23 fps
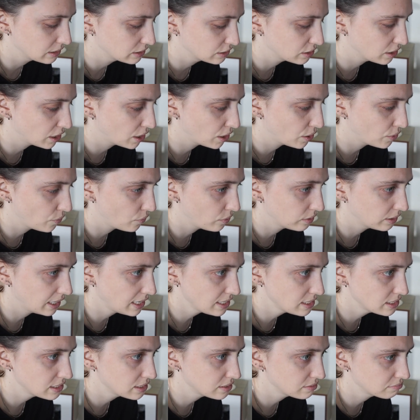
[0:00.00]
So
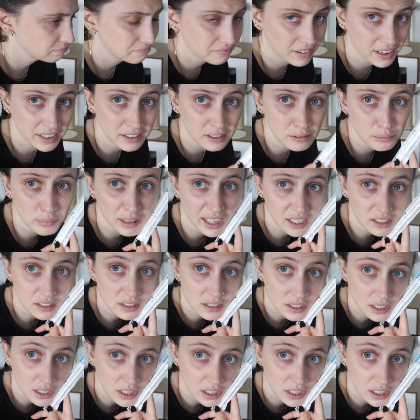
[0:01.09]
let's find some plants